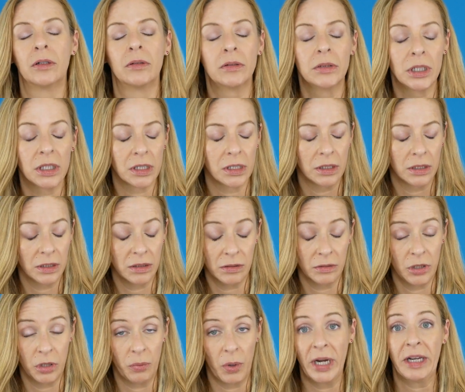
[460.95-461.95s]
doesn't
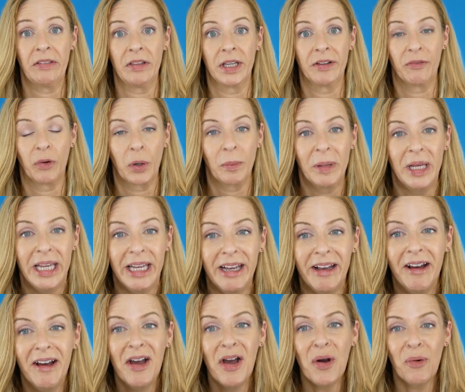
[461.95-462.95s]
do anything for
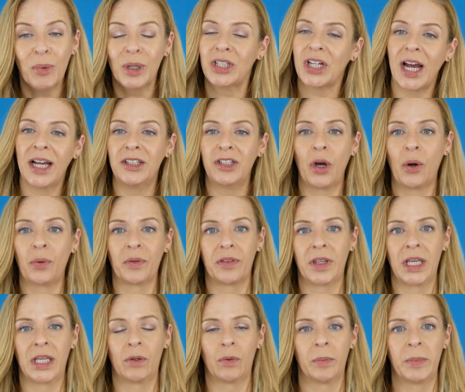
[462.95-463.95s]
me, which I don't
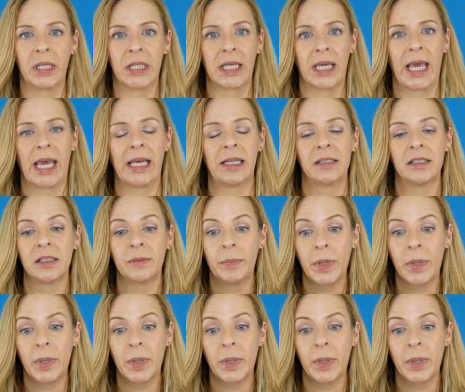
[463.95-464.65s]
think will be the case.